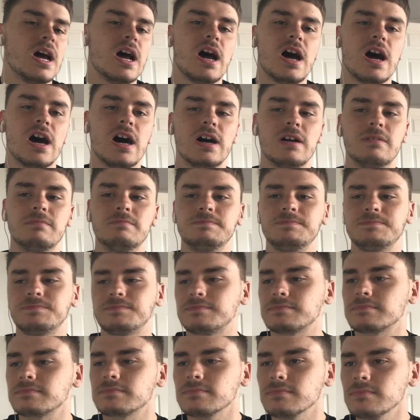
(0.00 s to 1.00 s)
And
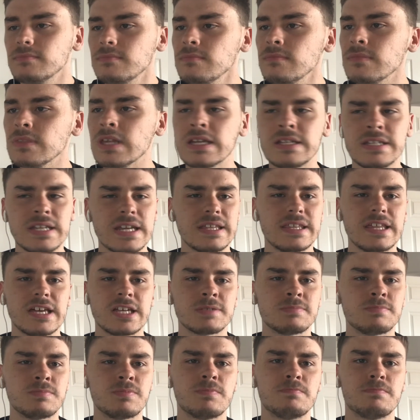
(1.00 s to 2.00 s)
yeah,
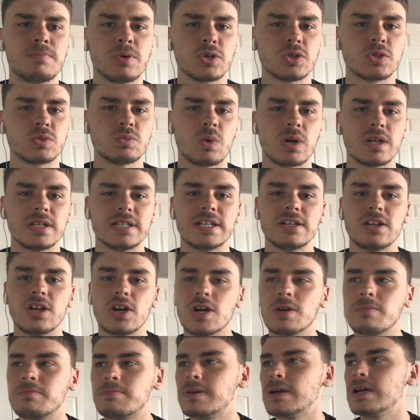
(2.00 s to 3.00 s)
that puts 1-0
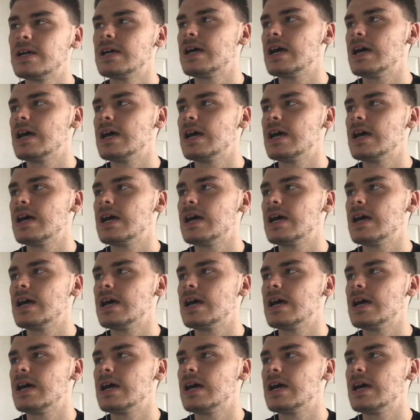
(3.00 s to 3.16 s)
up.